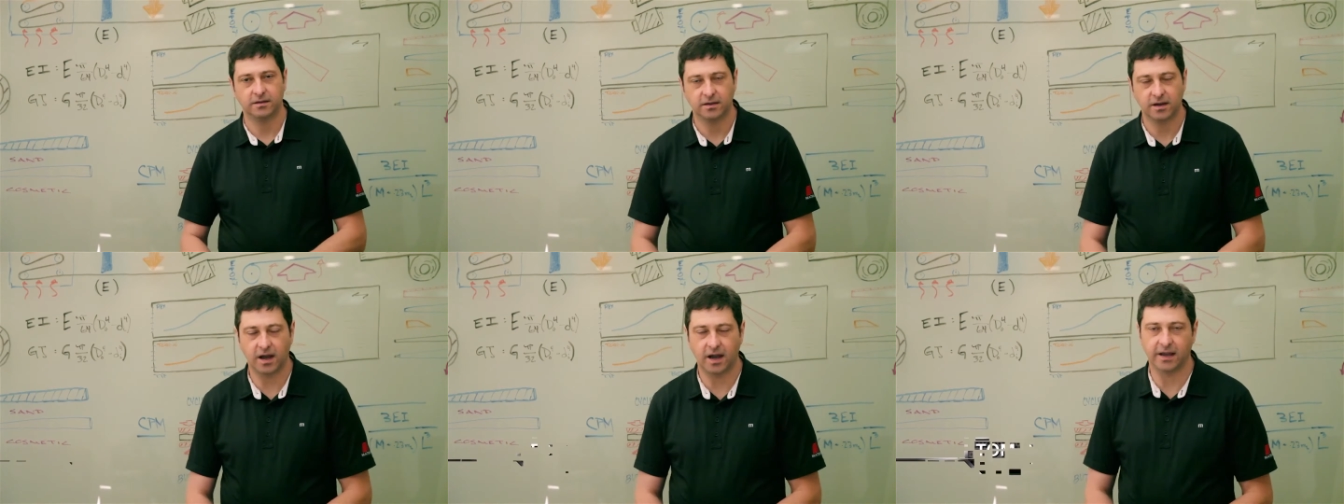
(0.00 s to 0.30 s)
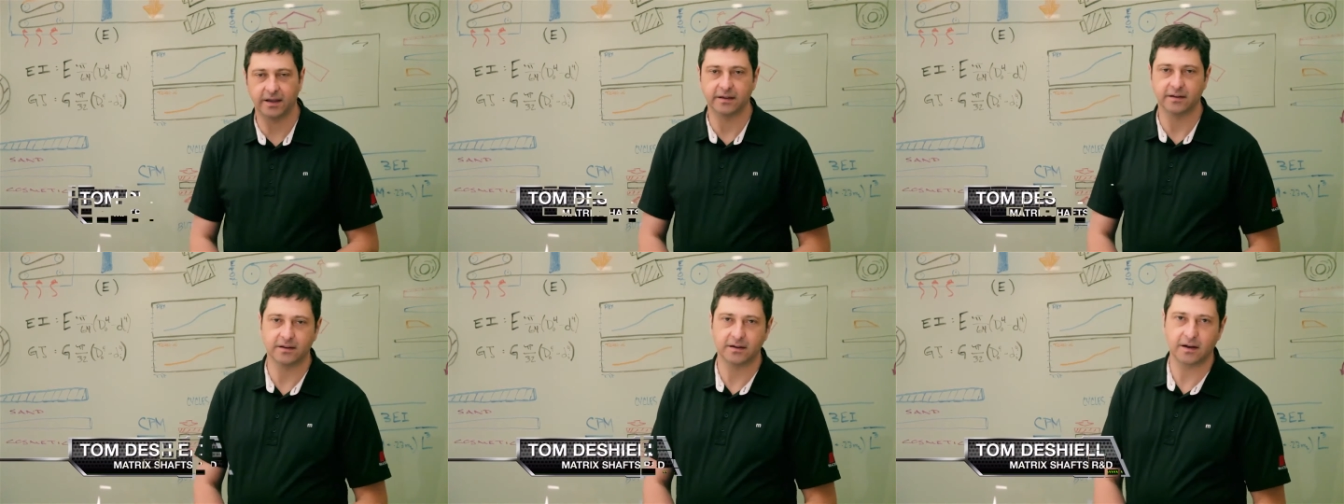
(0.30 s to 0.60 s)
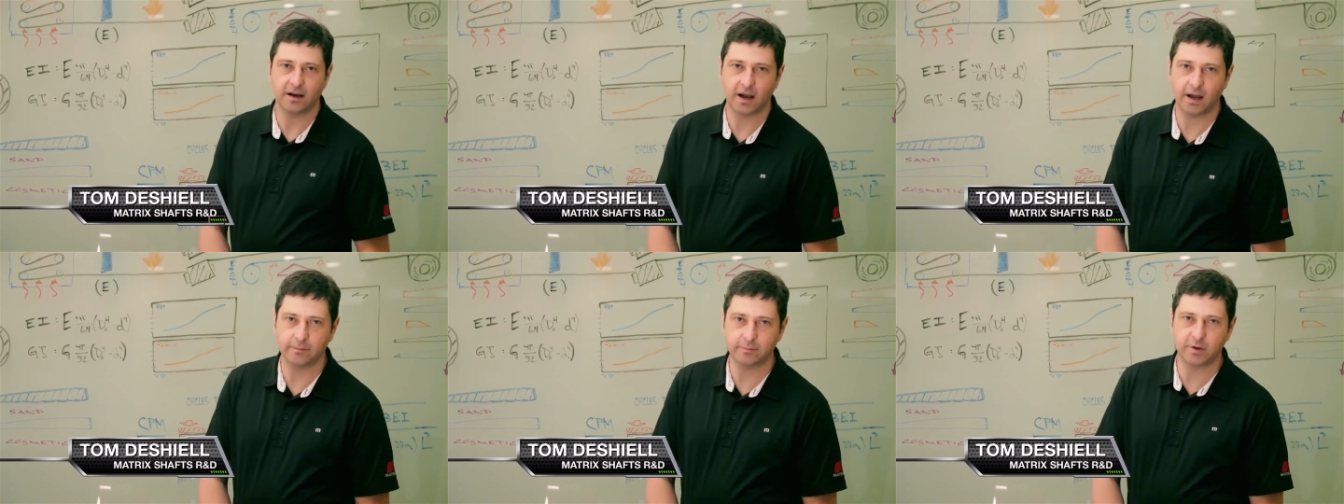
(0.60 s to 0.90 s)
Hi,
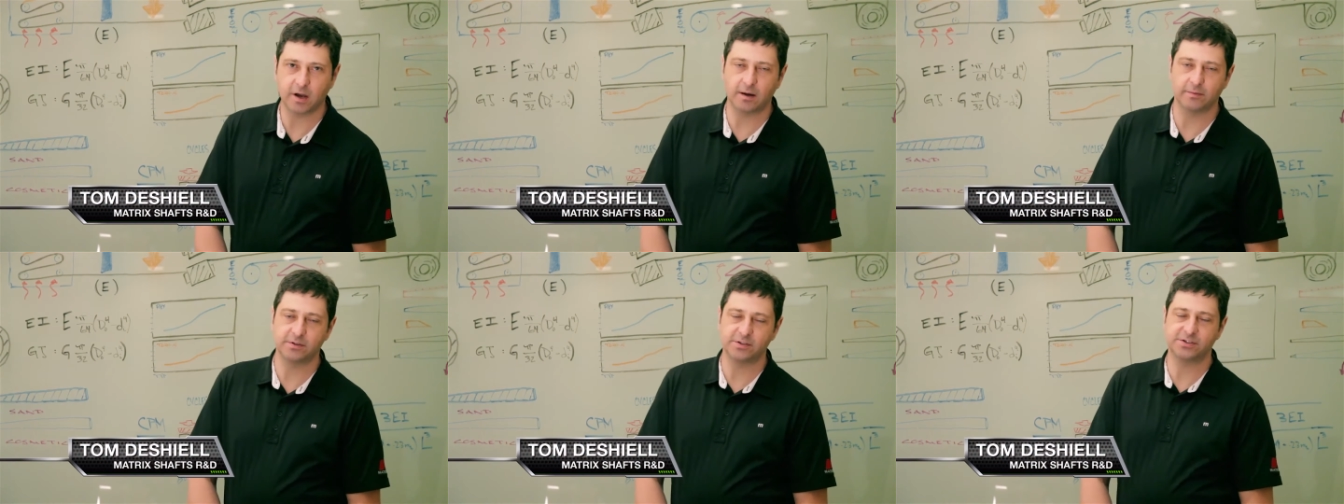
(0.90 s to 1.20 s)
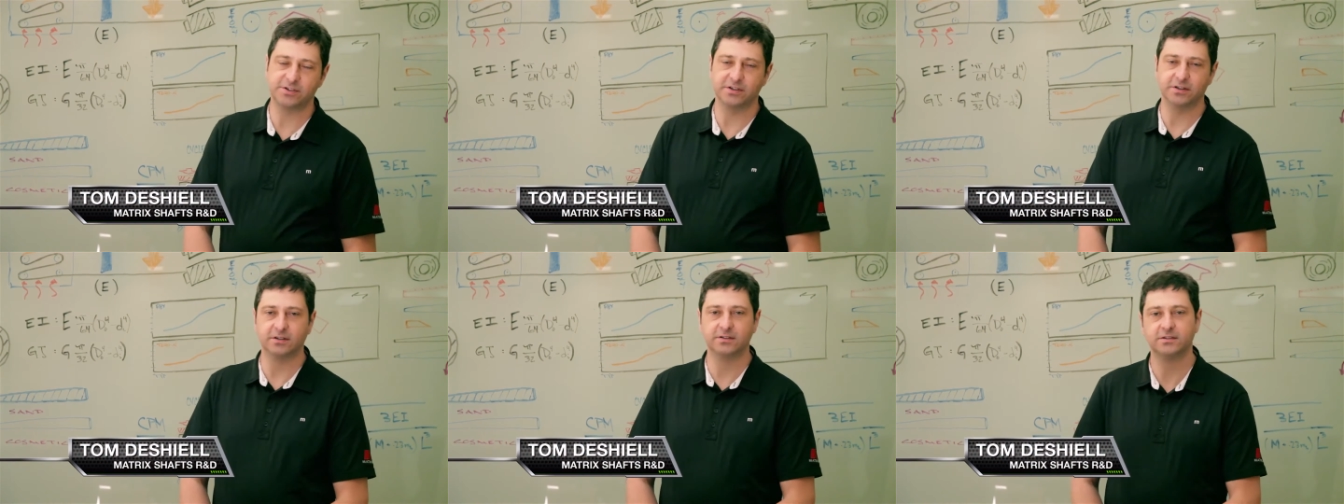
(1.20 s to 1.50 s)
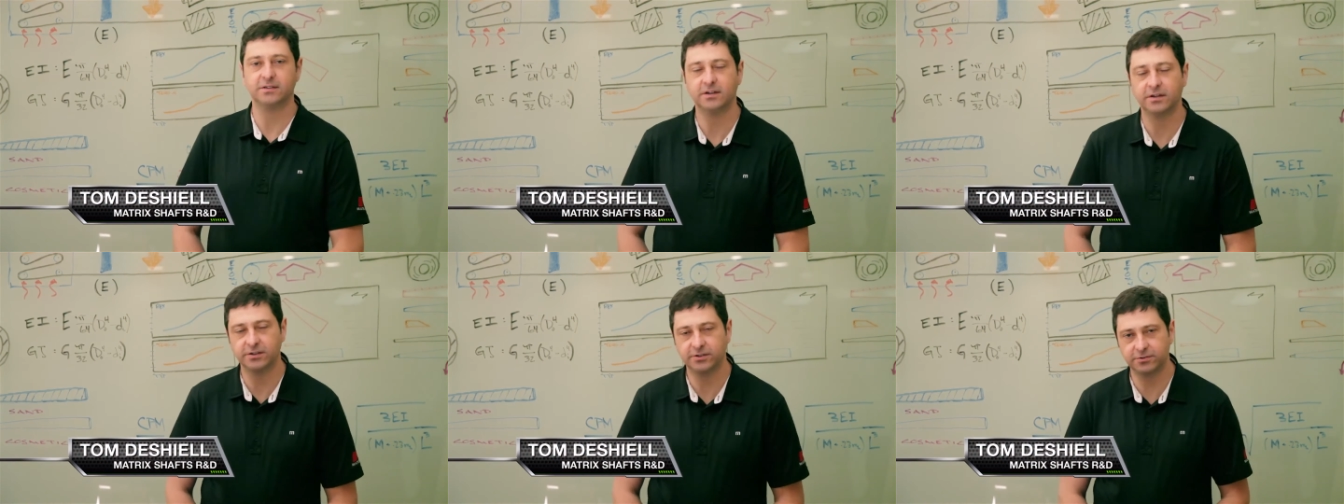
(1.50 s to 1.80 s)
I'm Tom
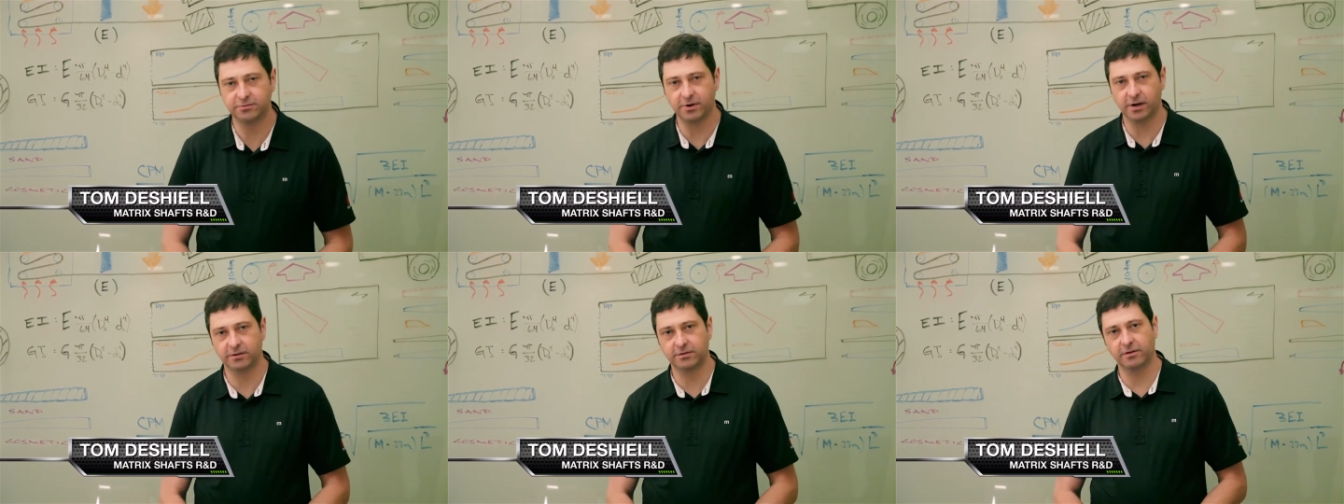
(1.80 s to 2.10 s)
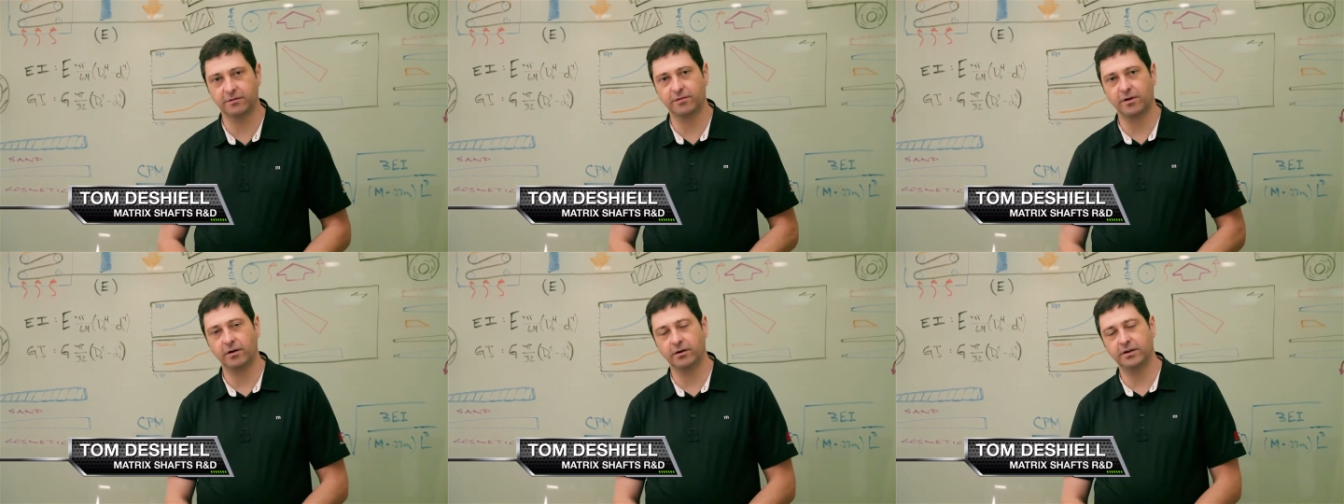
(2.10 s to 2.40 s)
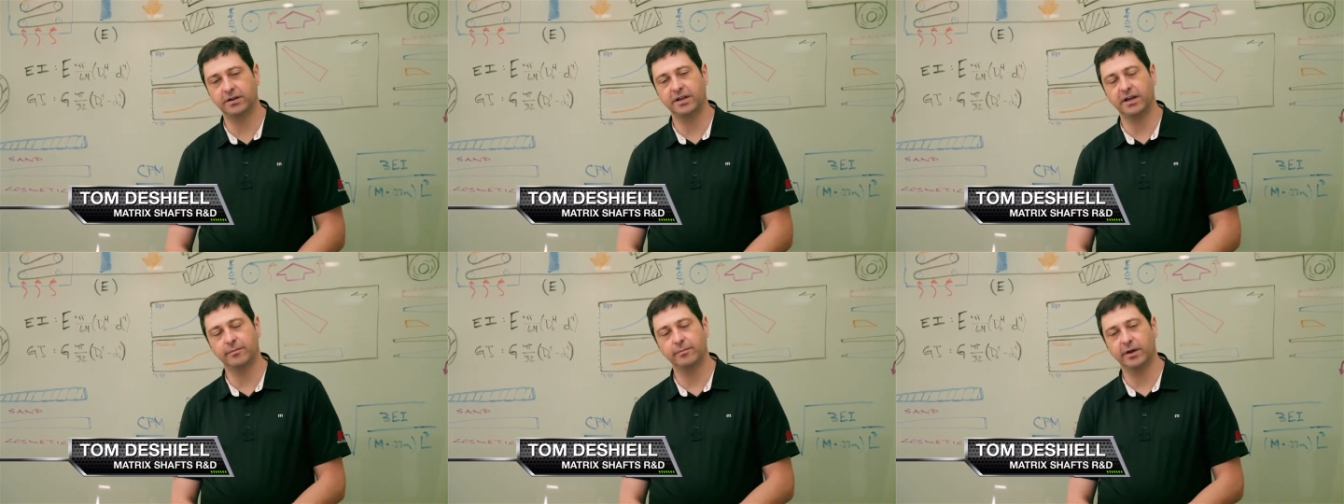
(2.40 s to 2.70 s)
Deshiell, Director of
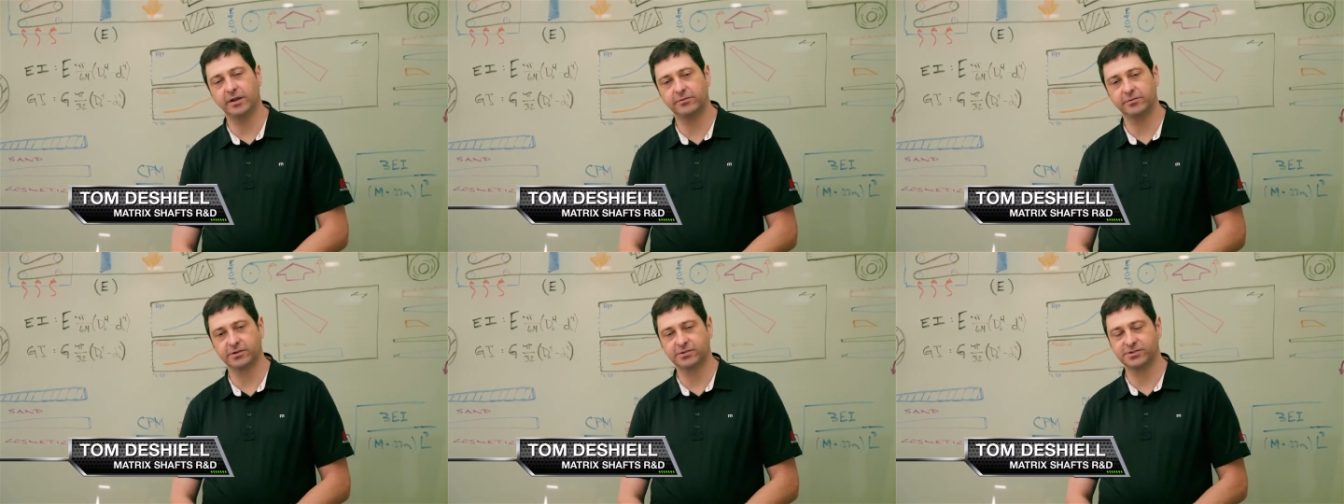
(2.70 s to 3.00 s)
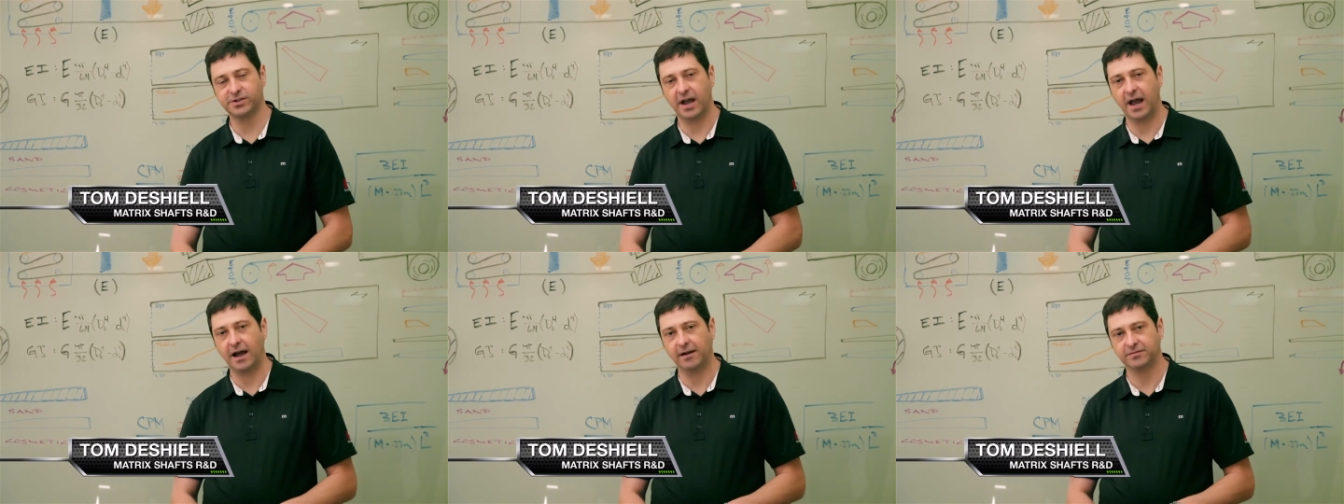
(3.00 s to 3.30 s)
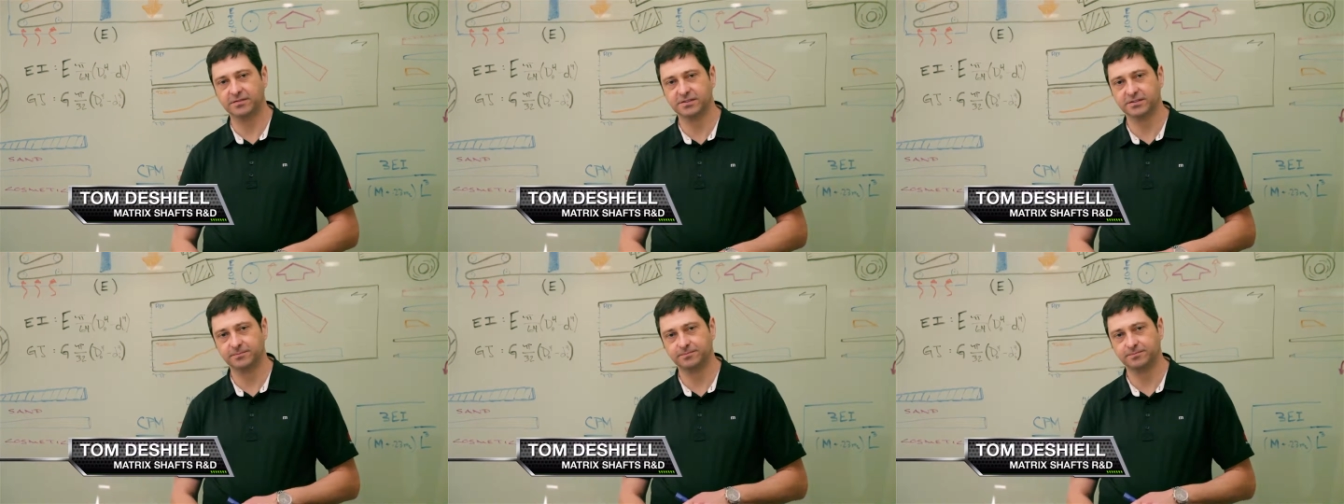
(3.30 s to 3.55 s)
R&D at Matrix Shafts.